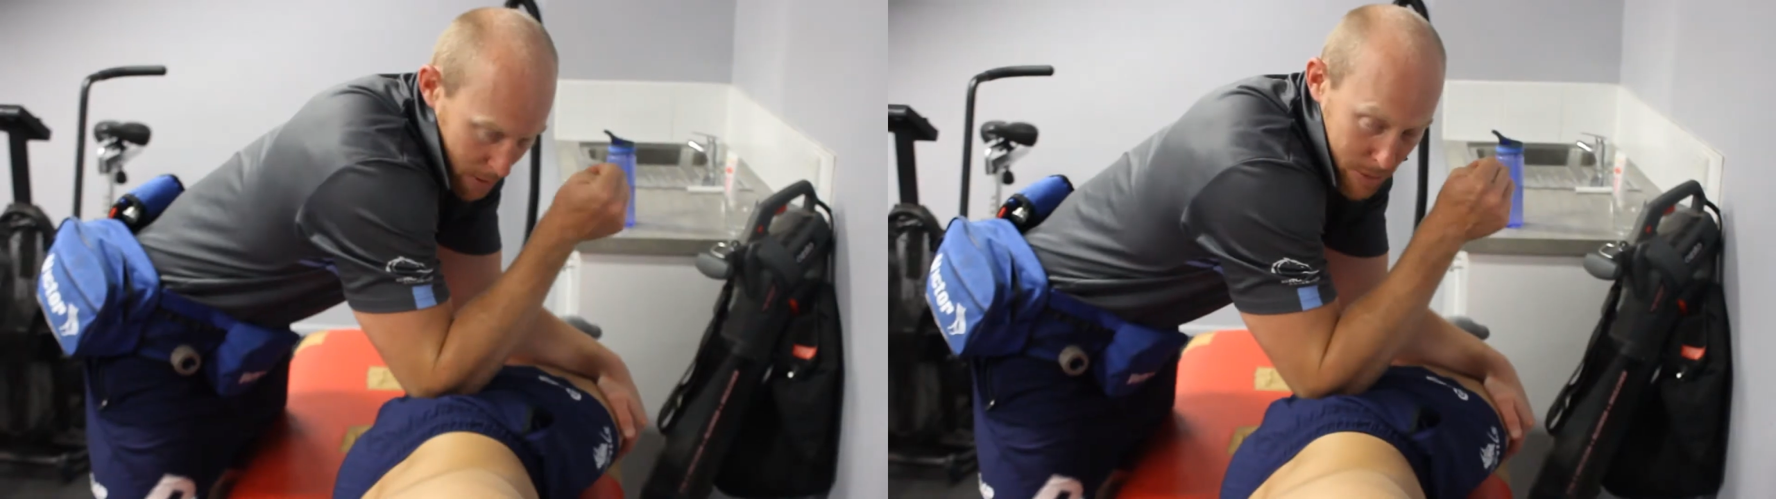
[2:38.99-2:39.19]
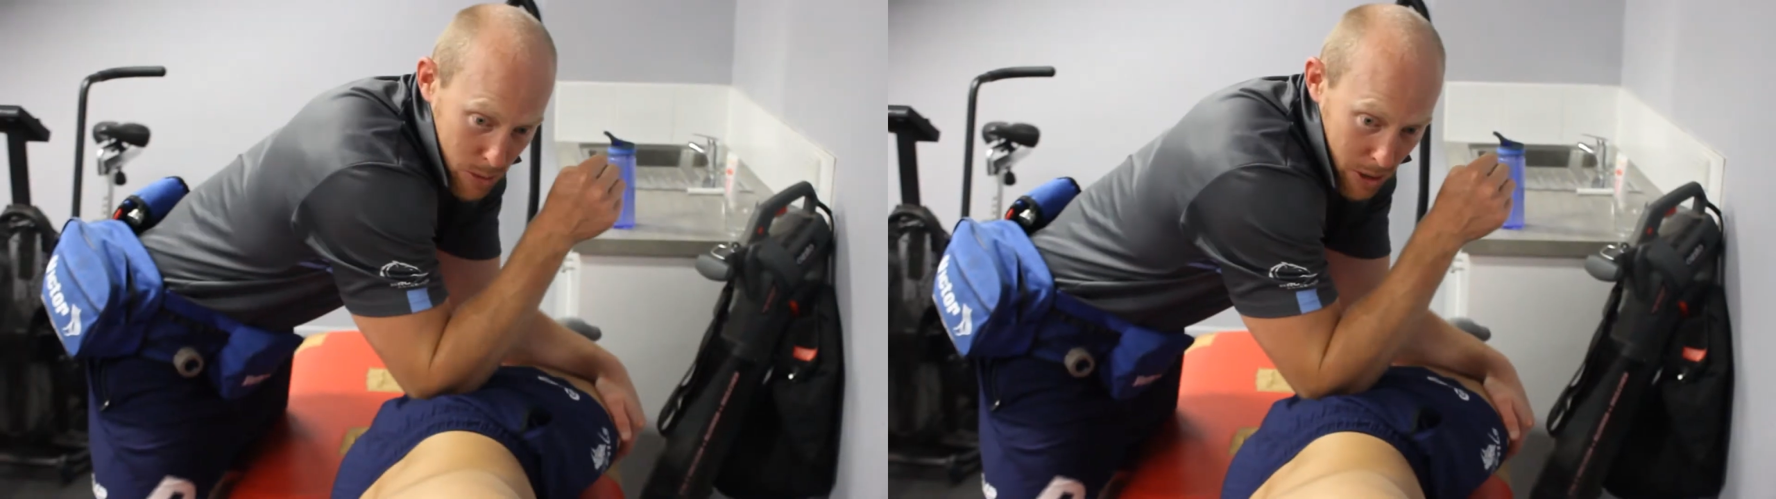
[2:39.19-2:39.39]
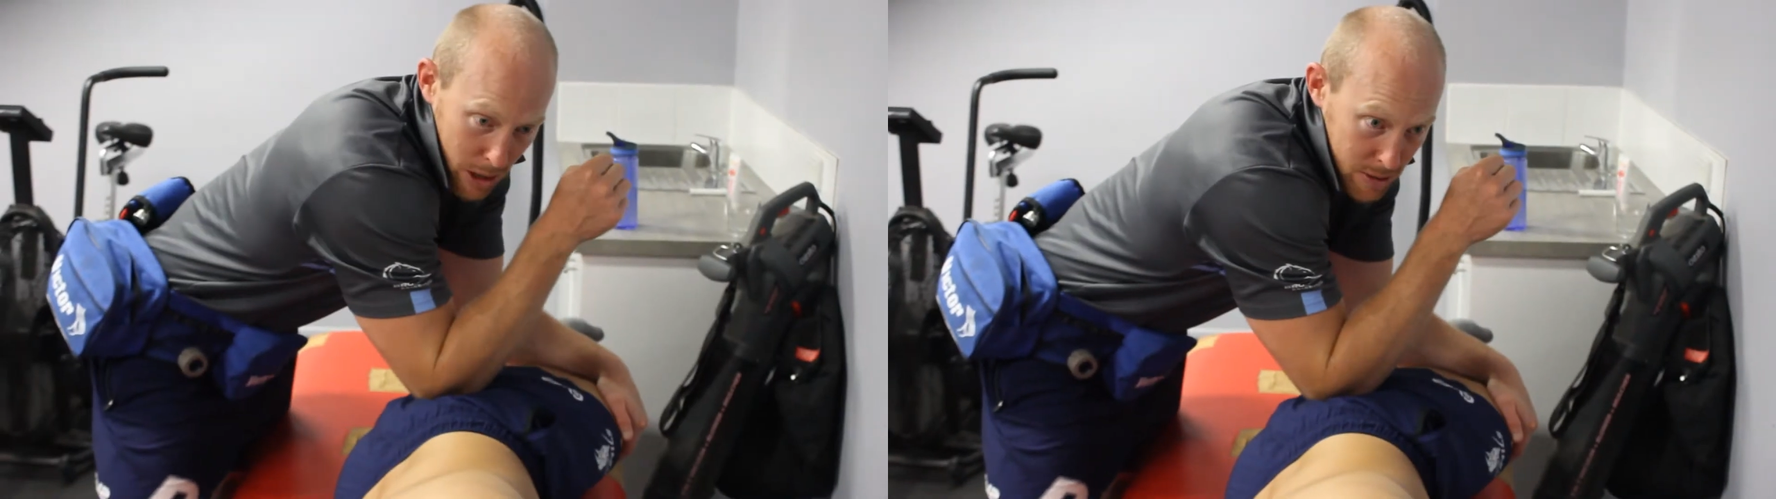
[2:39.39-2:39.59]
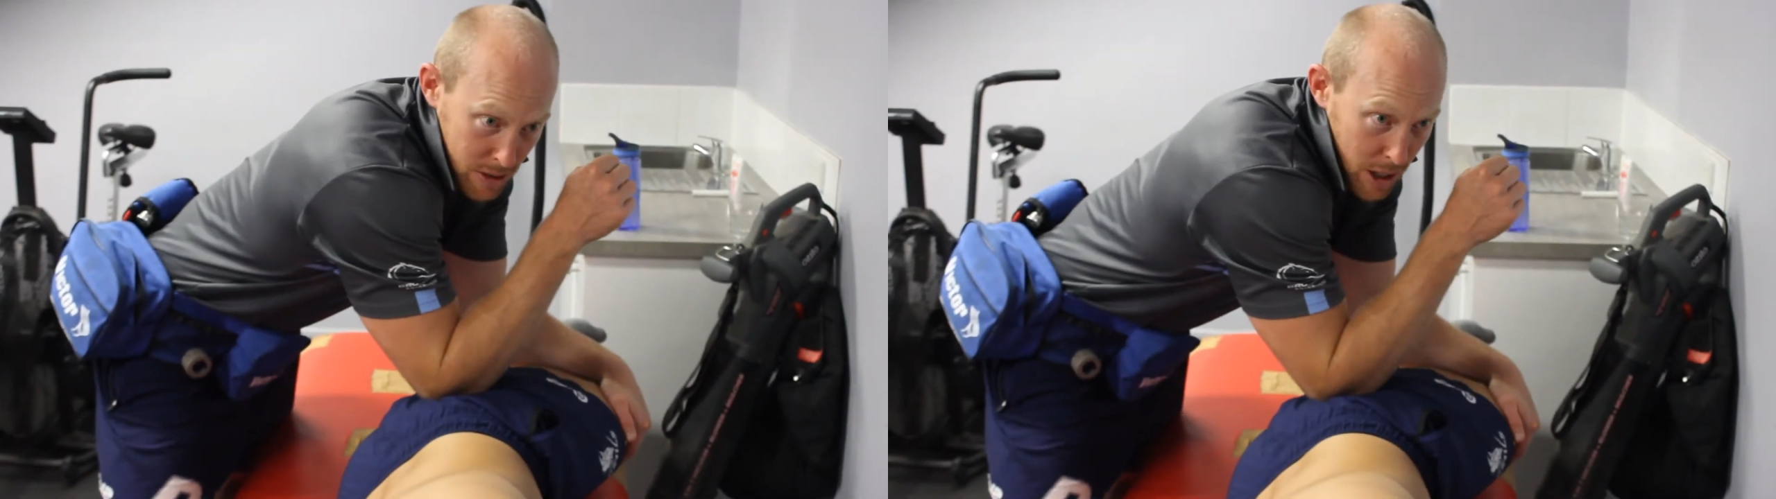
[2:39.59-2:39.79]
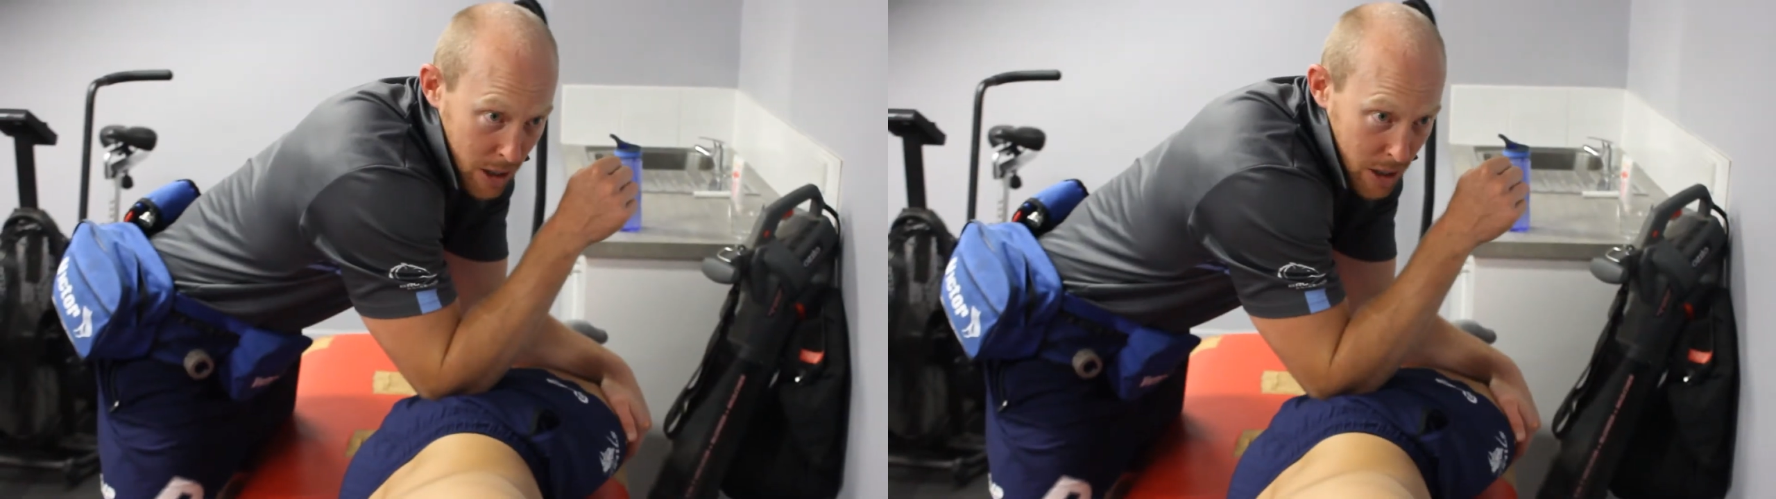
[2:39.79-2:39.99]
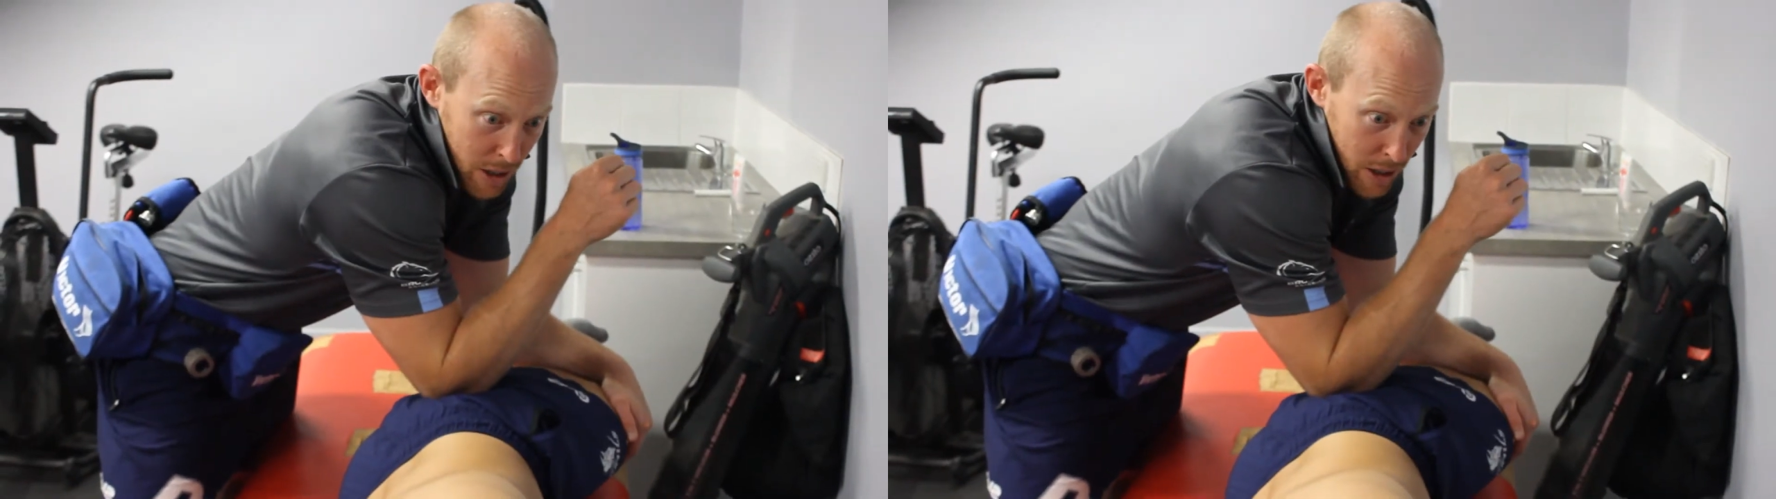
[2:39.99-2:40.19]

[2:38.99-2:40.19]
get in there and help